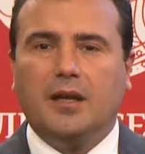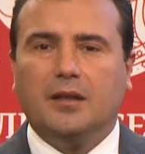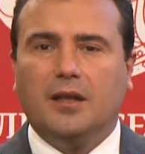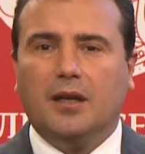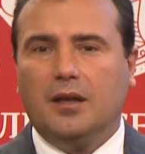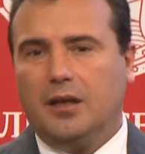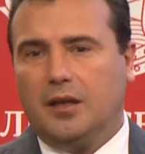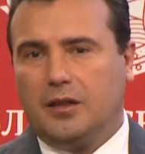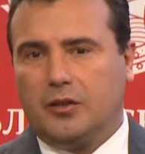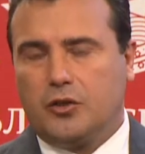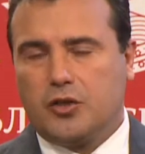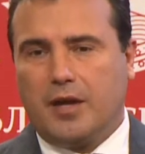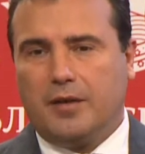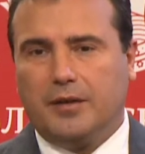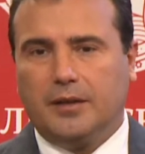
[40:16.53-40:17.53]
about
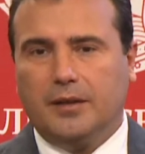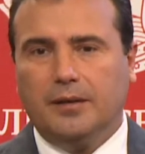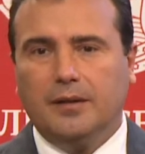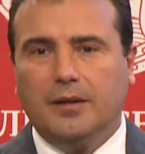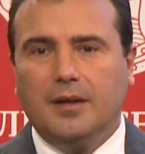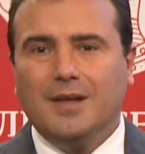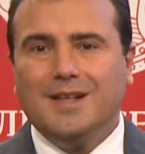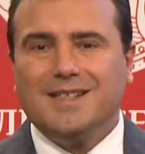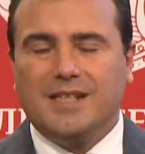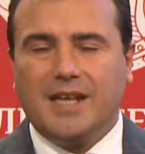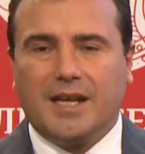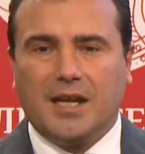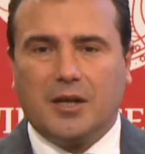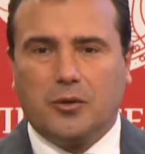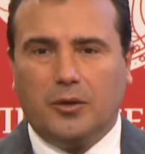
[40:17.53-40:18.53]
our
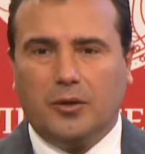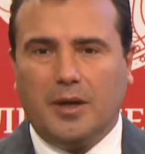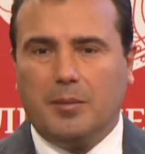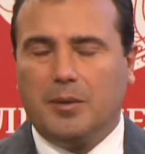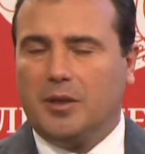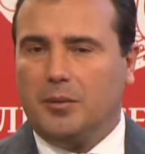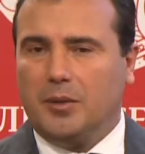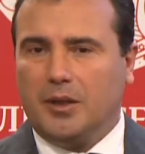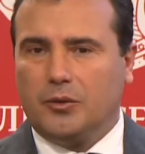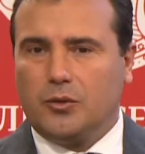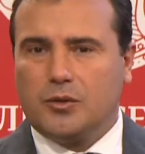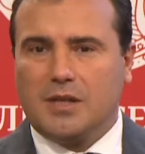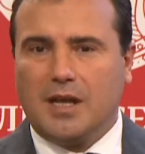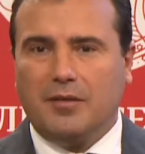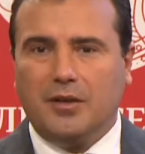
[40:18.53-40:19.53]
steps, but we
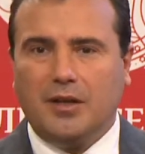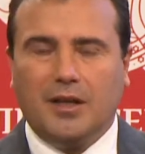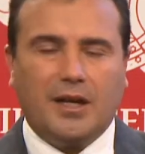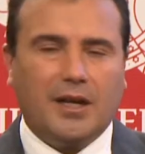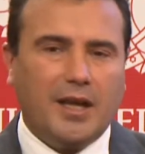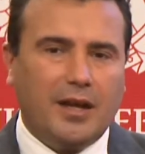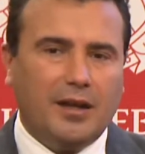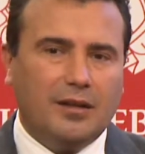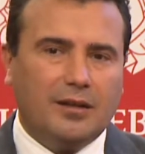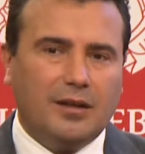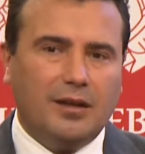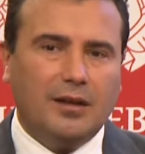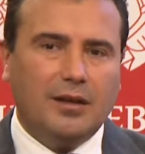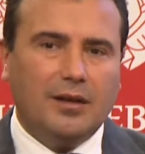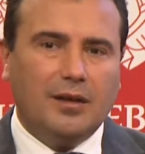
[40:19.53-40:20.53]
will be here for
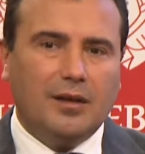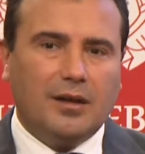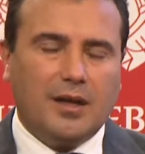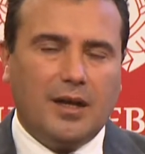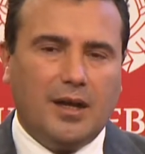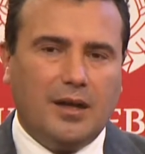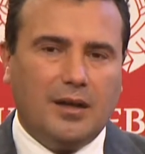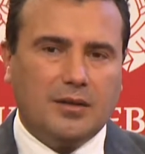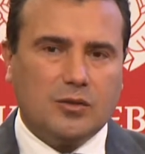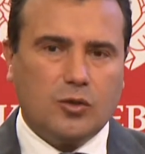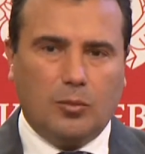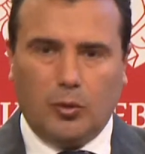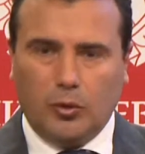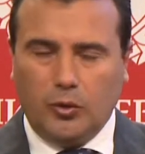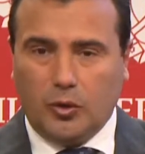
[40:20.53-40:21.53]
the citizens. They will
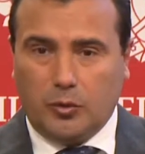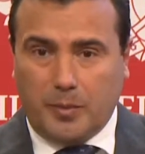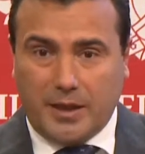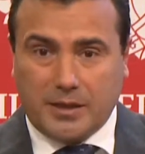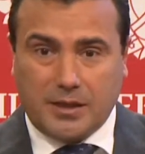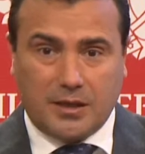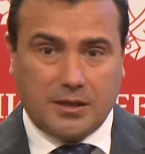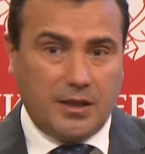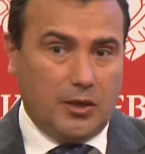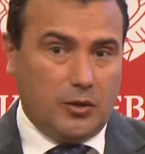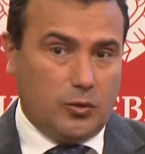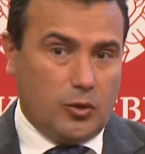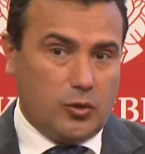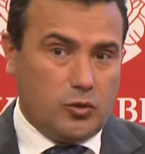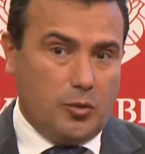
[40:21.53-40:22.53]
not be
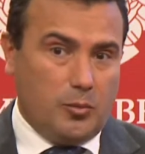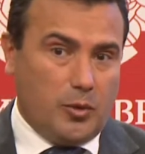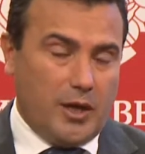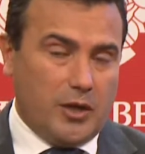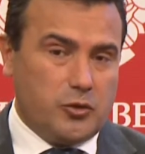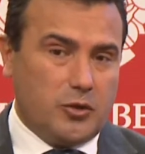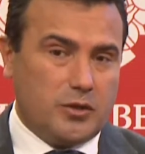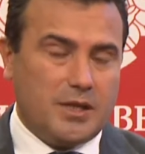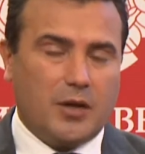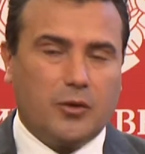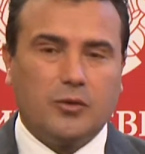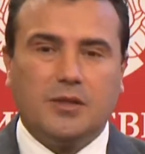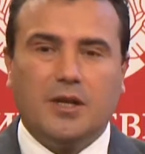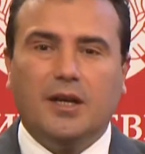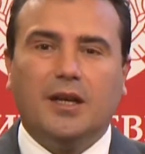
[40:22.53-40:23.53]
left
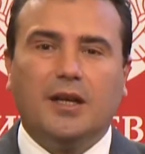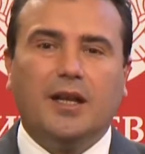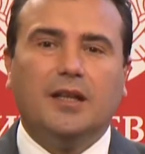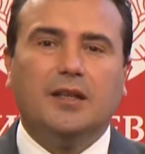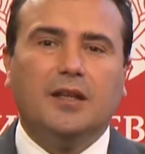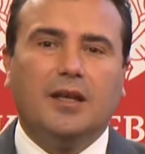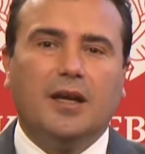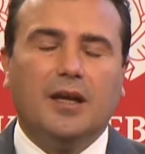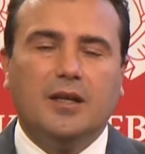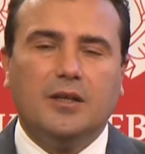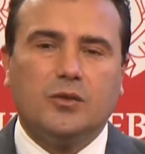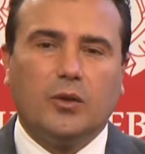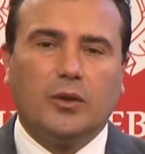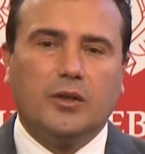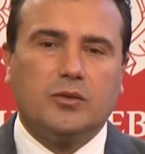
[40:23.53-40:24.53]
on the open
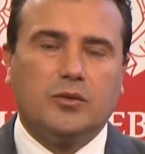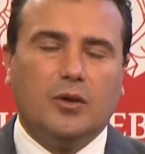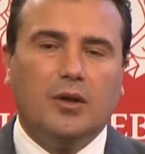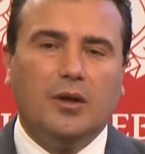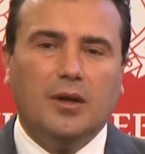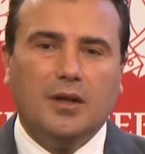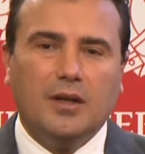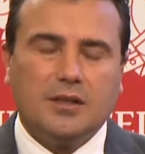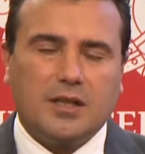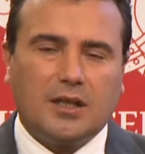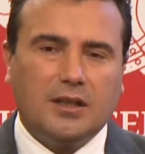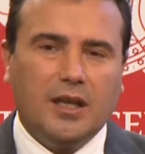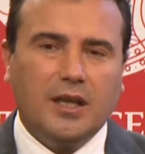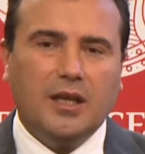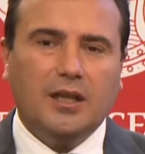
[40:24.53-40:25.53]
market, because
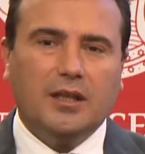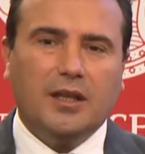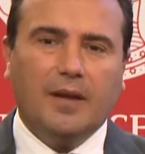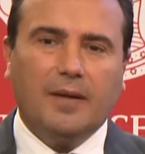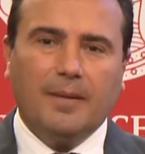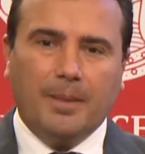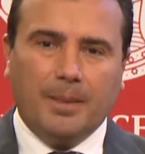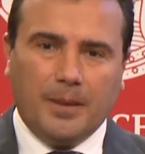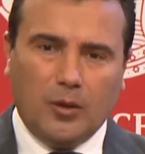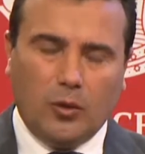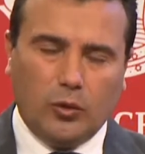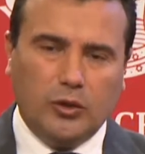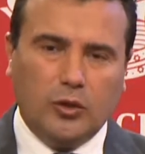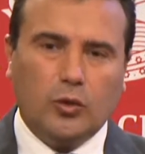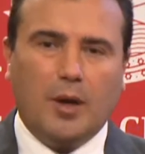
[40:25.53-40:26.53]
in person to
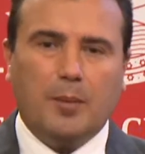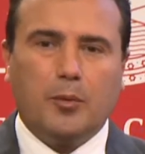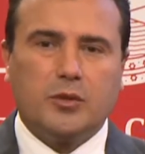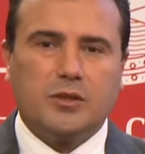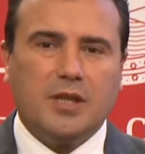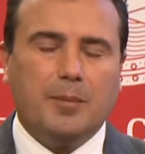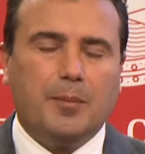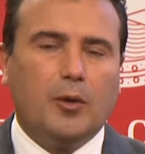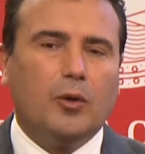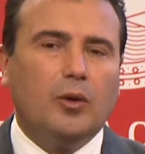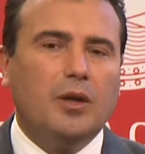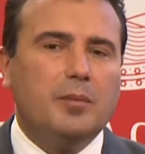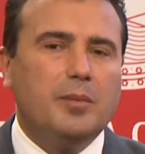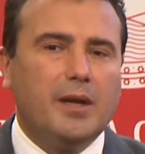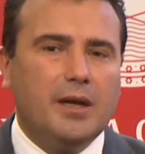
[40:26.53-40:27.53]
our law on
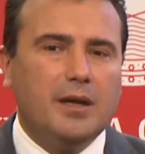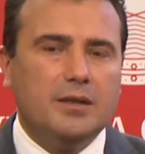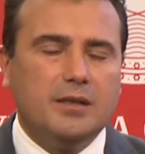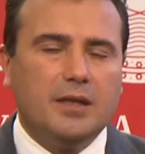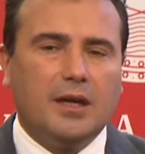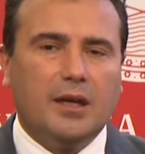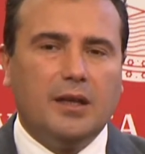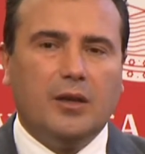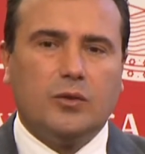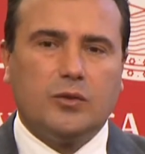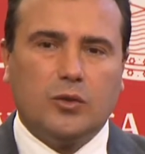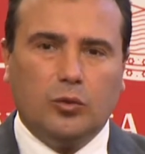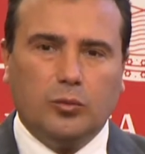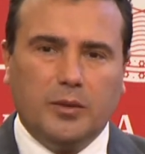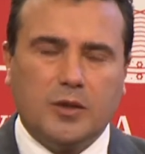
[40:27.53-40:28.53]
energy,
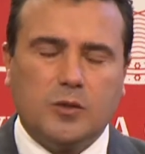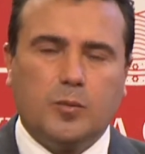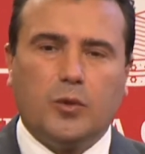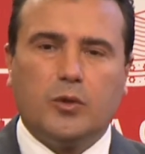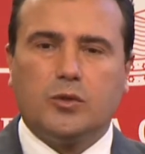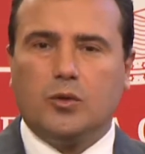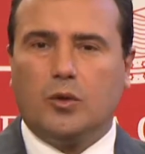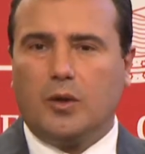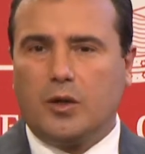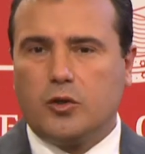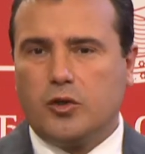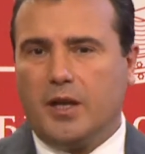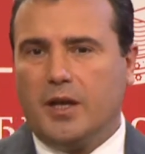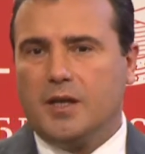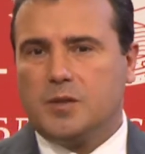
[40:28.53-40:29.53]
this
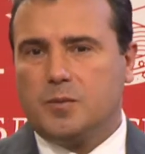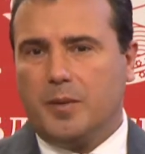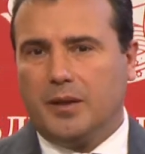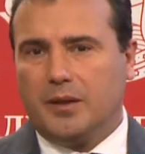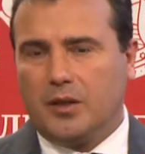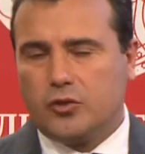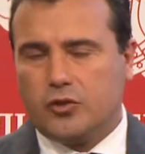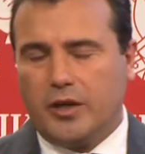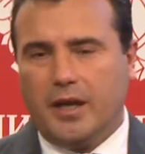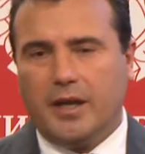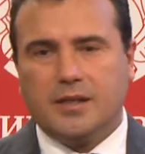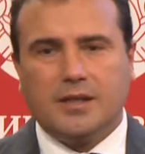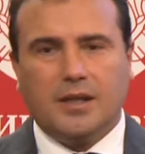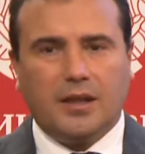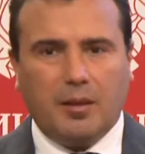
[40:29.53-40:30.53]

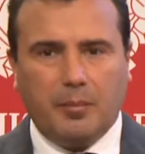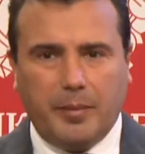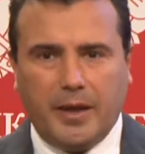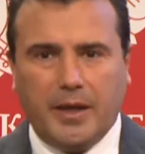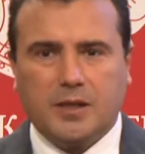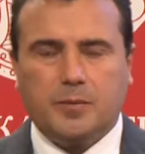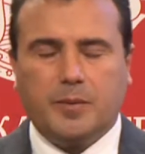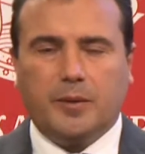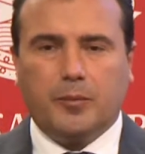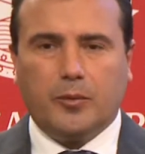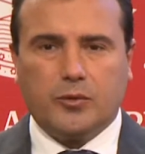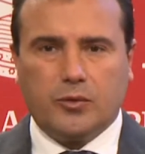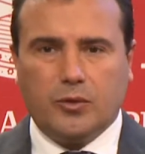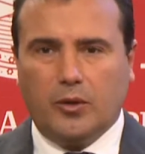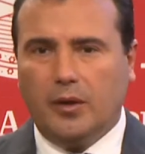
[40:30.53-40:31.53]
liberalization will be
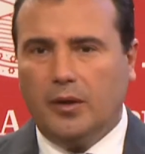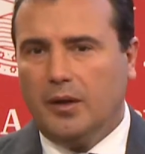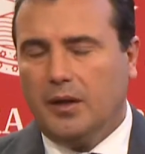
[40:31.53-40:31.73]
gradual,